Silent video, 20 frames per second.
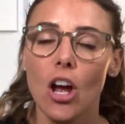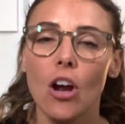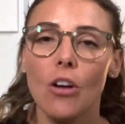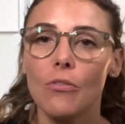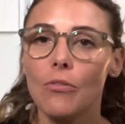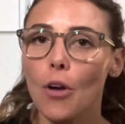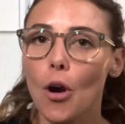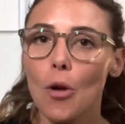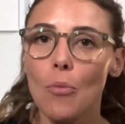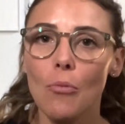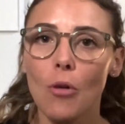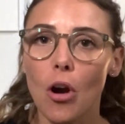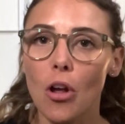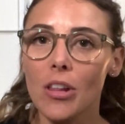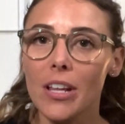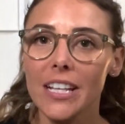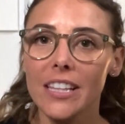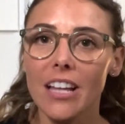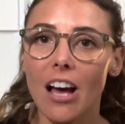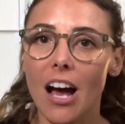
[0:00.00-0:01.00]
Foam
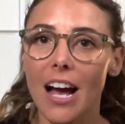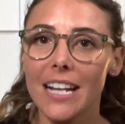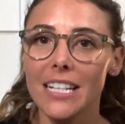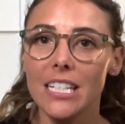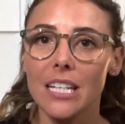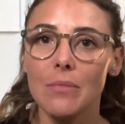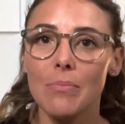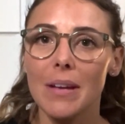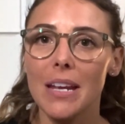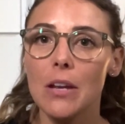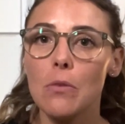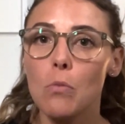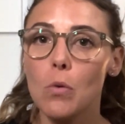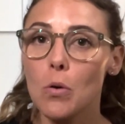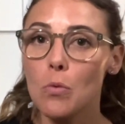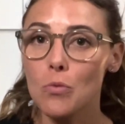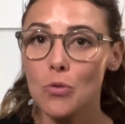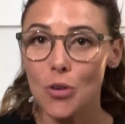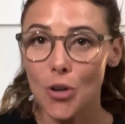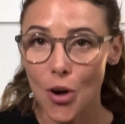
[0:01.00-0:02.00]
rolling the ITB
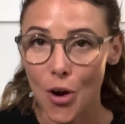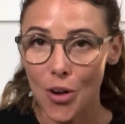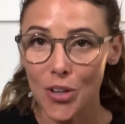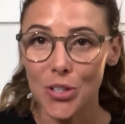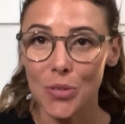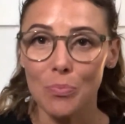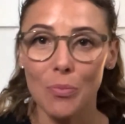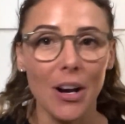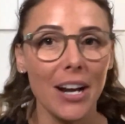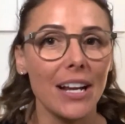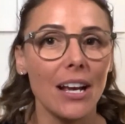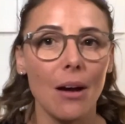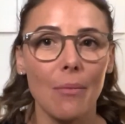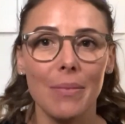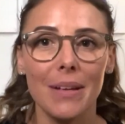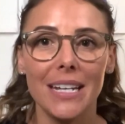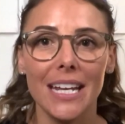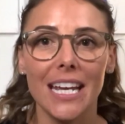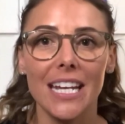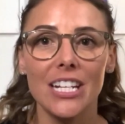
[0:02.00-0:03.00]
will not break up
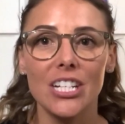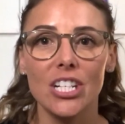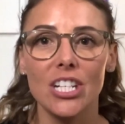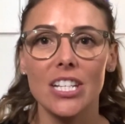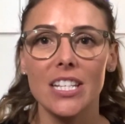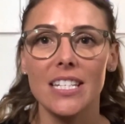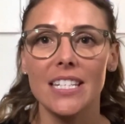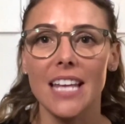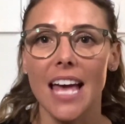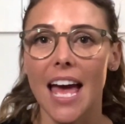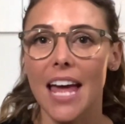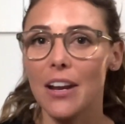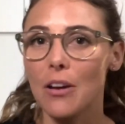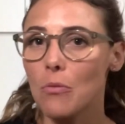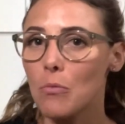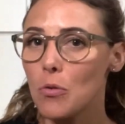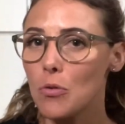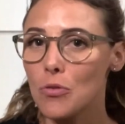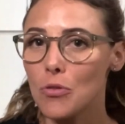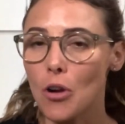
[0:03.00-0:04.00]
adhesions and it
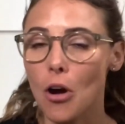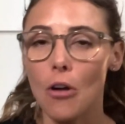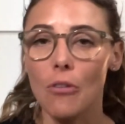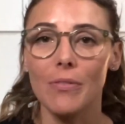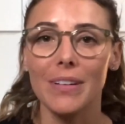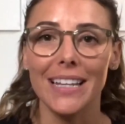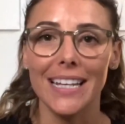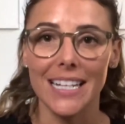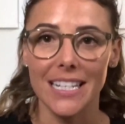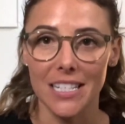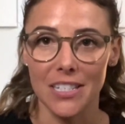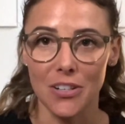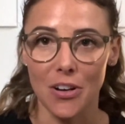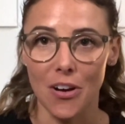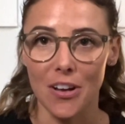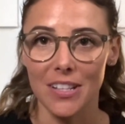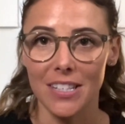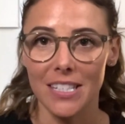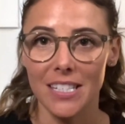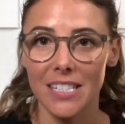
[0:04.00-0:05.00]
will not release
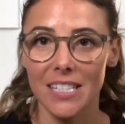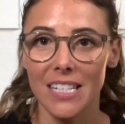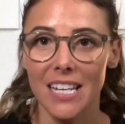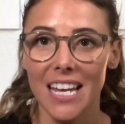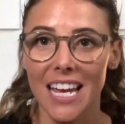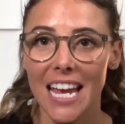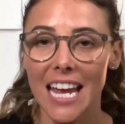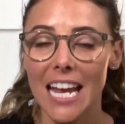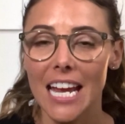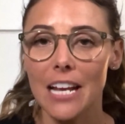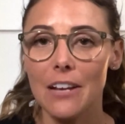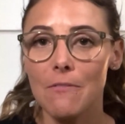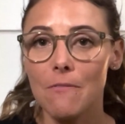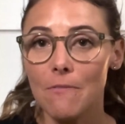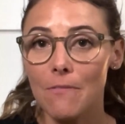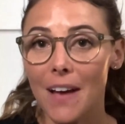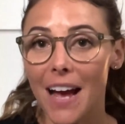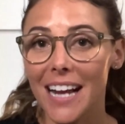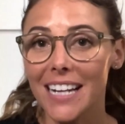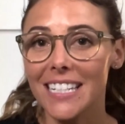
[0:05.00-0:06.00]
knots. In
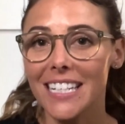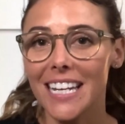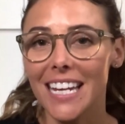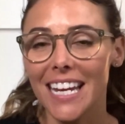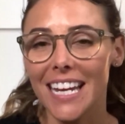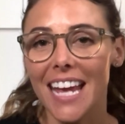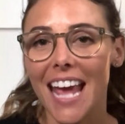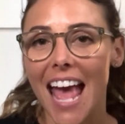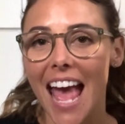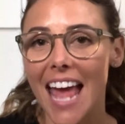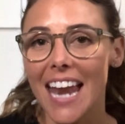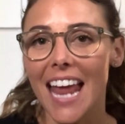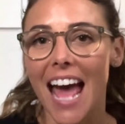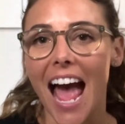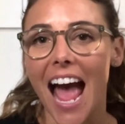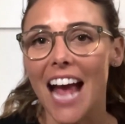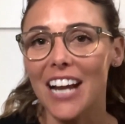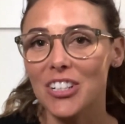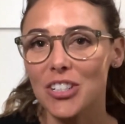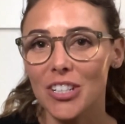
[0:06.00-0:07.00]
fact, it can
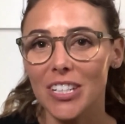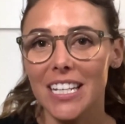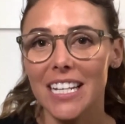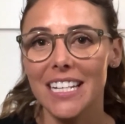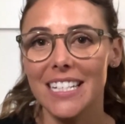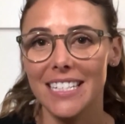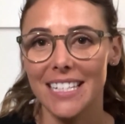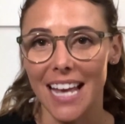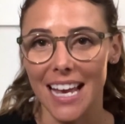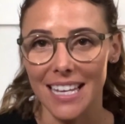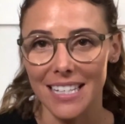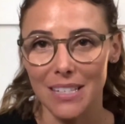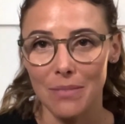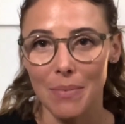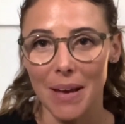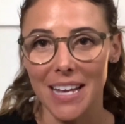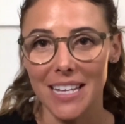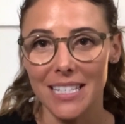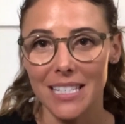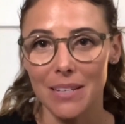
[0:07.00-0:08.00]
actually
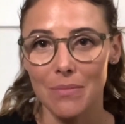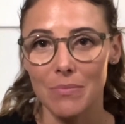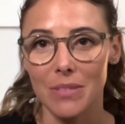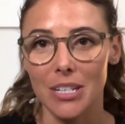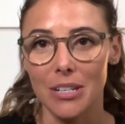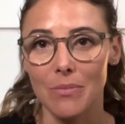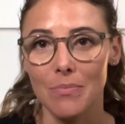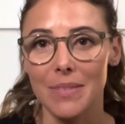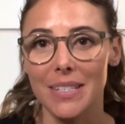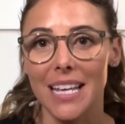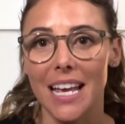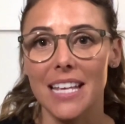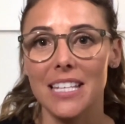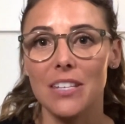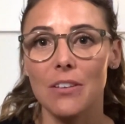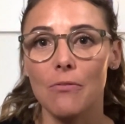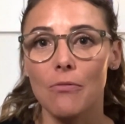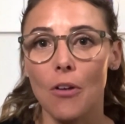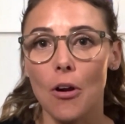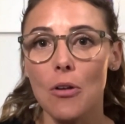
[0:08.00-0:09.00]
exacerbate symptoms as the
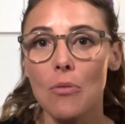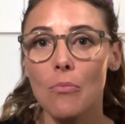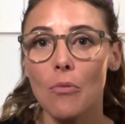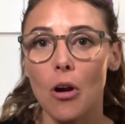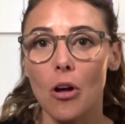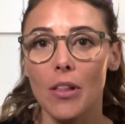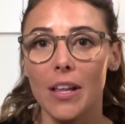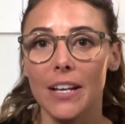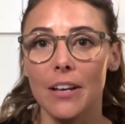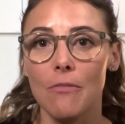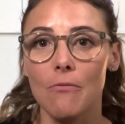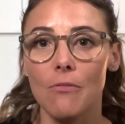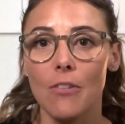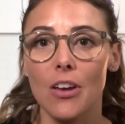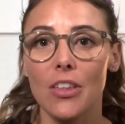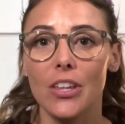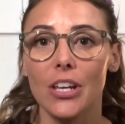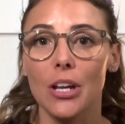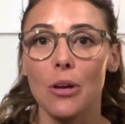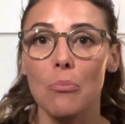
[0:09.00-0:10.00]
foam roller can
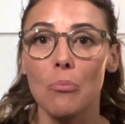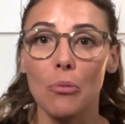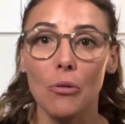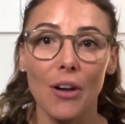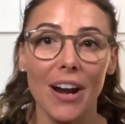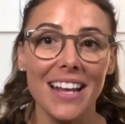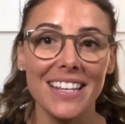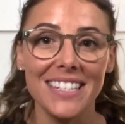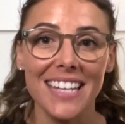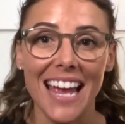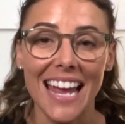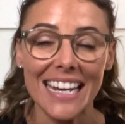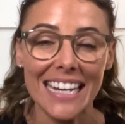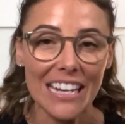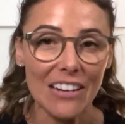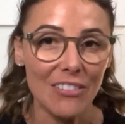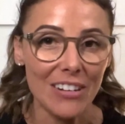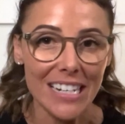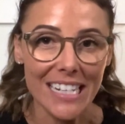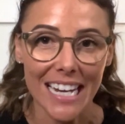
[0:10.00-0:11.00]
further compress and
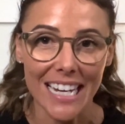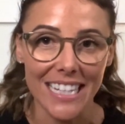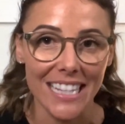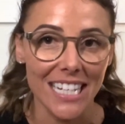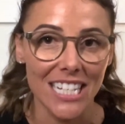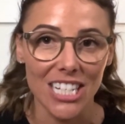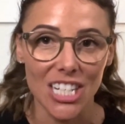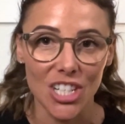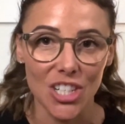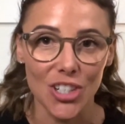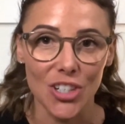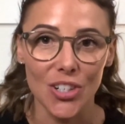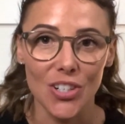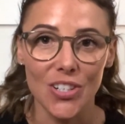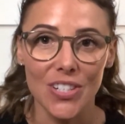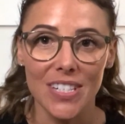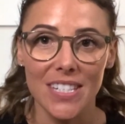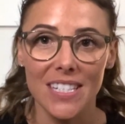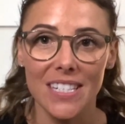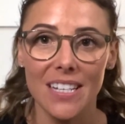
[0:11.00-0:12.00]
irritate the
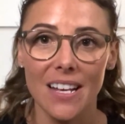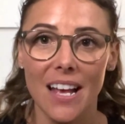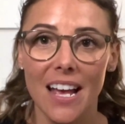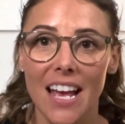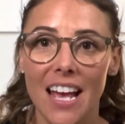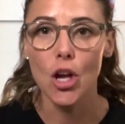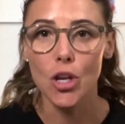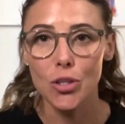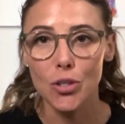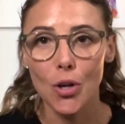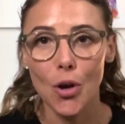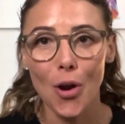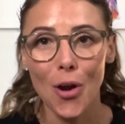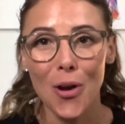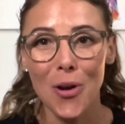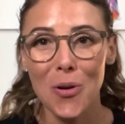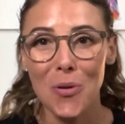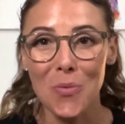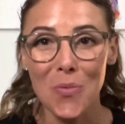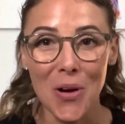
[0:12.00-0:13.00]
tissues.
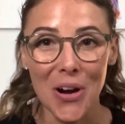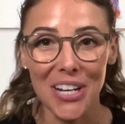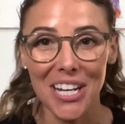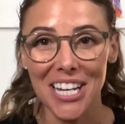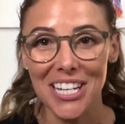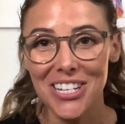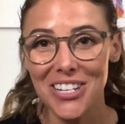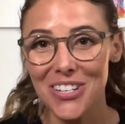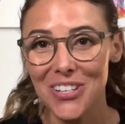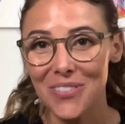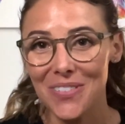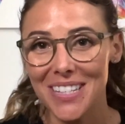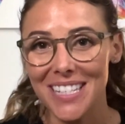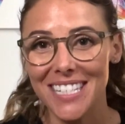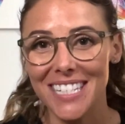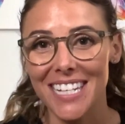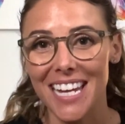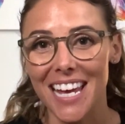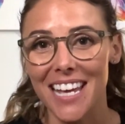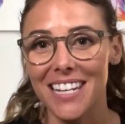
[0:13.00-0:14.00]
So what can you do
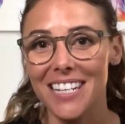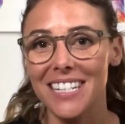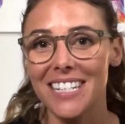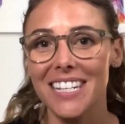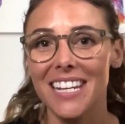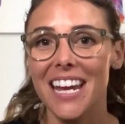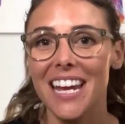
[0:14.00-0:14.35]
instead?